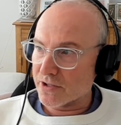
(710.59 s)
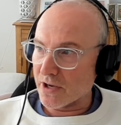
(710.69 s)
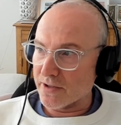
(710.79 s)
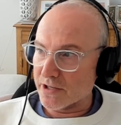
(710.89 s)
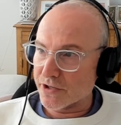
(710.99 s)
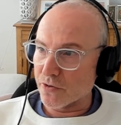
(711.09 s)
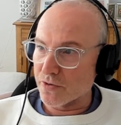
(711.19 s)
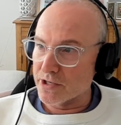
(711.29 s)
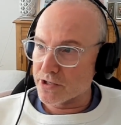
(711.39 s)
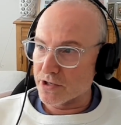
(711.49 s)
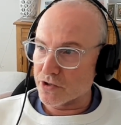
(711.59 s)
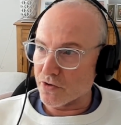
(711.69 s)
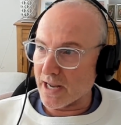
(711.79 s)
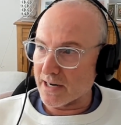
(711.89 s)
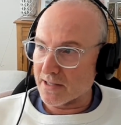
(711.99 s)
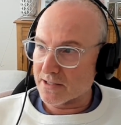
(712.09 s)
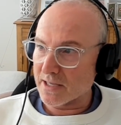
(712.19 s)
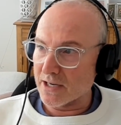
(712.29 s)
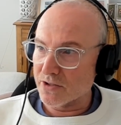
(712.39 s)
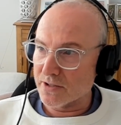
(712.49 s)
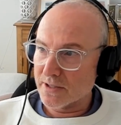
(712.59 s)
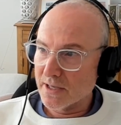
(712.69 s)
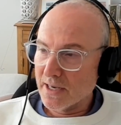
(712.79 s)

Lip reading: So there's the researcher and analyst agent,